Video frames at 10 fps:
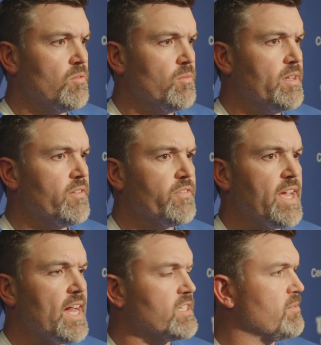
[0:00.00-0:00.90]
We have
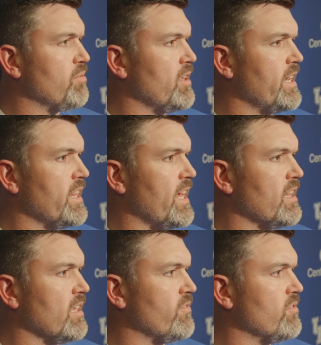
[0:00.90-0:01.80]
got to play to
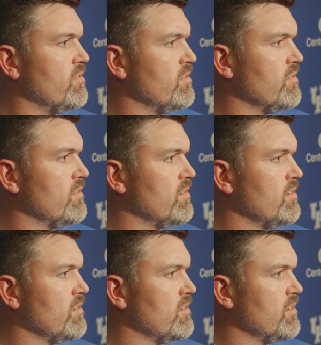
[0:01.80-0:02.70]
that level.
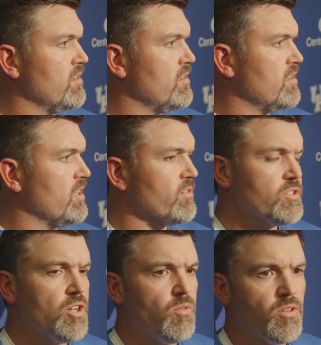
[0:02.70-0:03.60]
There
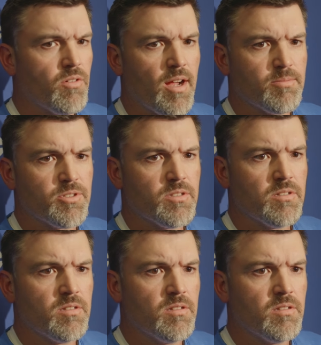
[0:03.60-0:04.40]
is no other option.